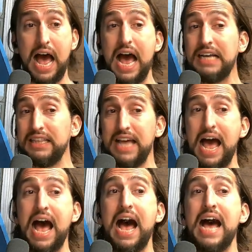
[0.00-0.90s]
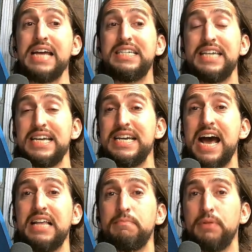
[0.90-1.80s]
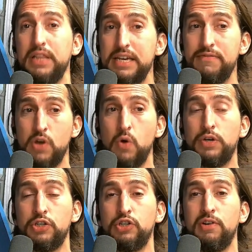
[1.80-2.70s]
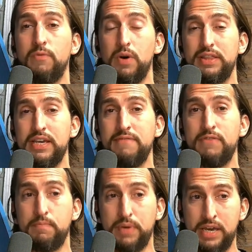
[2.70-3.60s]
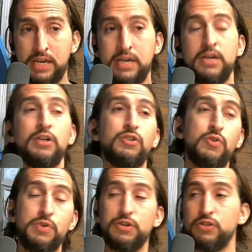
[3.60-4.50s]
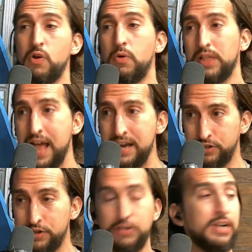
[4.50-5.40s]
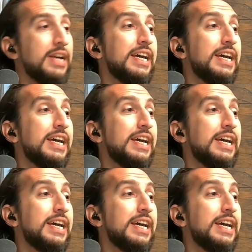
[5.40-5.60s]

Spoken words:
I did not believe Jokić should have won the MVP 2 years ago or last year.